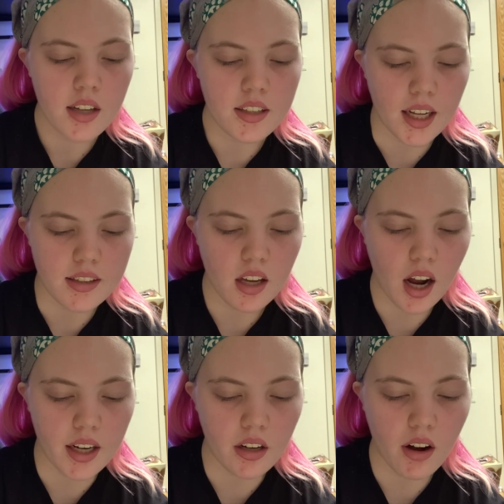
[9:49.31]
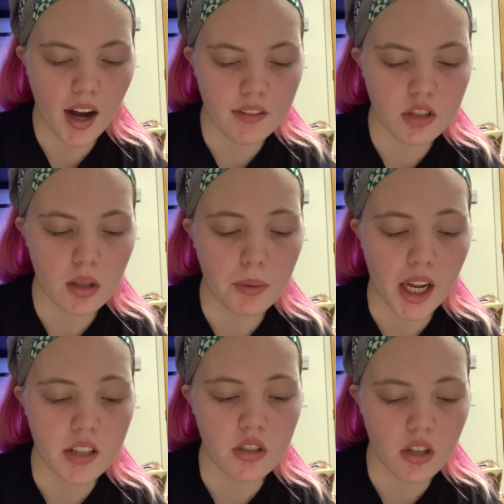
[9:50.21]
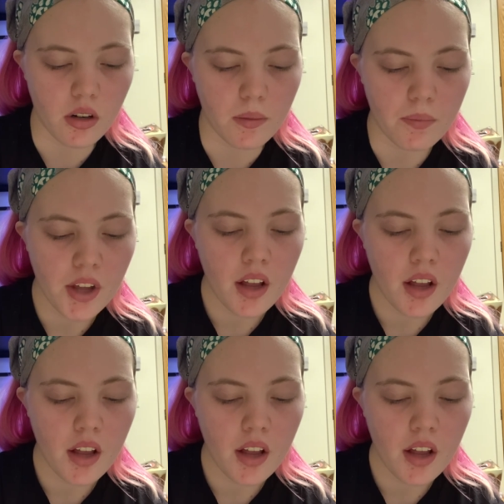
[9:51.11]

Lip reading: Dad said I don't have to, but I do.